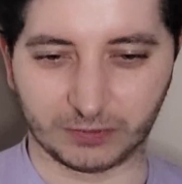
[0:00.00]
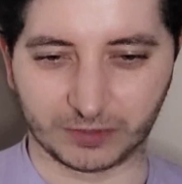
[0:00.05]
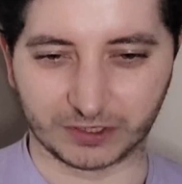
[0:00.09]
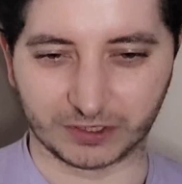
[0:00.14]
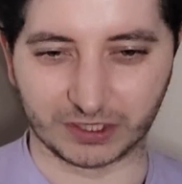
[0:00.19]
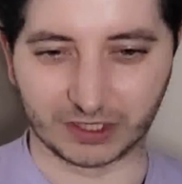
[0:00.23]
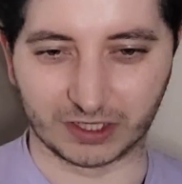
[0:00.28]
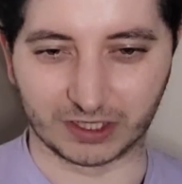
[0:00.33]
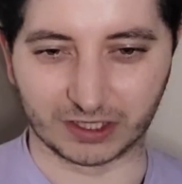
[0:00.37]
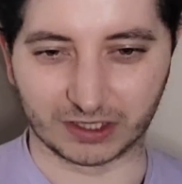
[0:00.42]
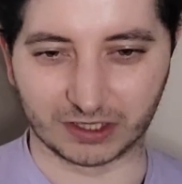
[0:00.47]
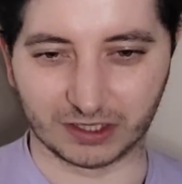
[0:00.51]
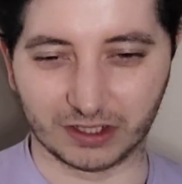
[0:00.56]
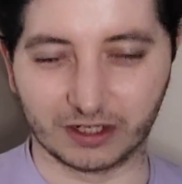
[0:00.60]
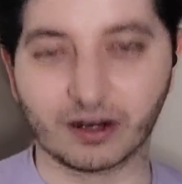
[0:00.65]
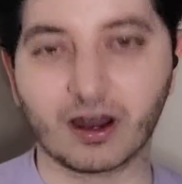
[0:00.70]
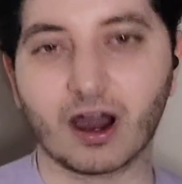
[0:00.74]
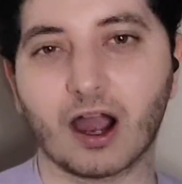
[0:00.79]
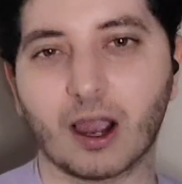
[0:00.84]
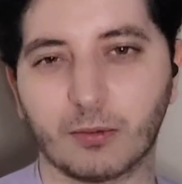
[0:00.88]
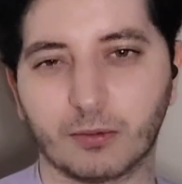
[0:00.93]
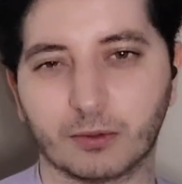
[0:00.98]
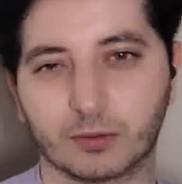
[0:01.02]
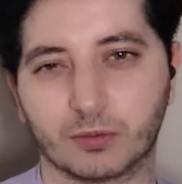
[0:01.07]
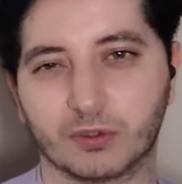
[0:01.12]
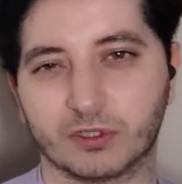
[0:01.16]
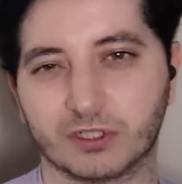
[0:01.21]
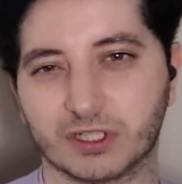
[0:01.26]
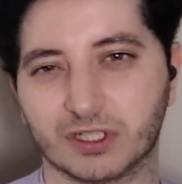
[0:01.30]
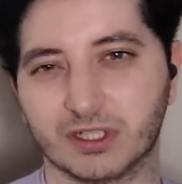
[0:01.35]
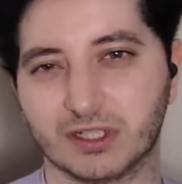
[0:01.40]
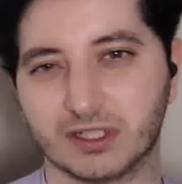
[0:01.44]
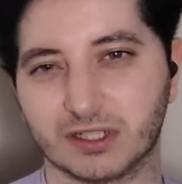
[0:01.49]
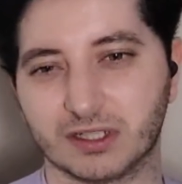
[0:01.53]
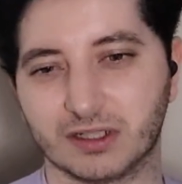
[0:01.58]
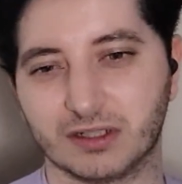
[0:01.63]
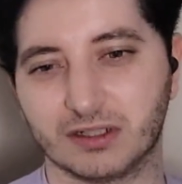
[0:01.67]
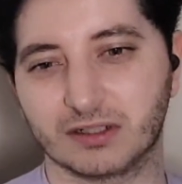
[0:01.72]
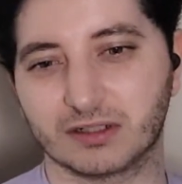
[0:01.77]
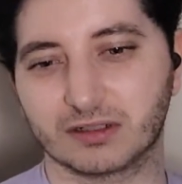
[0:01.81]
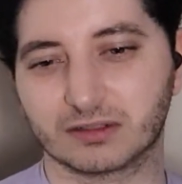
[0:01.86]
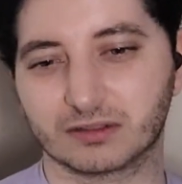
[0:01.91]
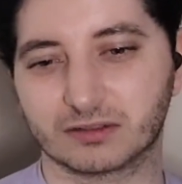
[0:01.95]
wants to listen in. I would want to listen
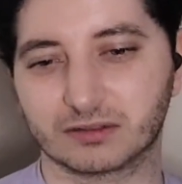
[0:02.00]
in.